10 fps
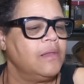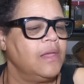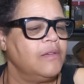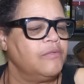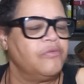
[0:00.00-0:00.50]

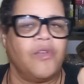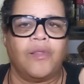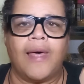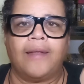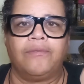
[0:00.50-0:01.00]
if a
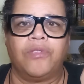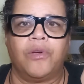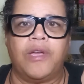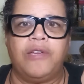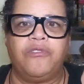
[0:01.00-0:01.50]
lot of the
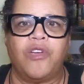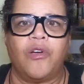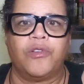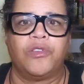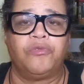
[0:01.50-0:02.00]

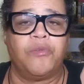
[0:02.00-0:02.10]
graveyards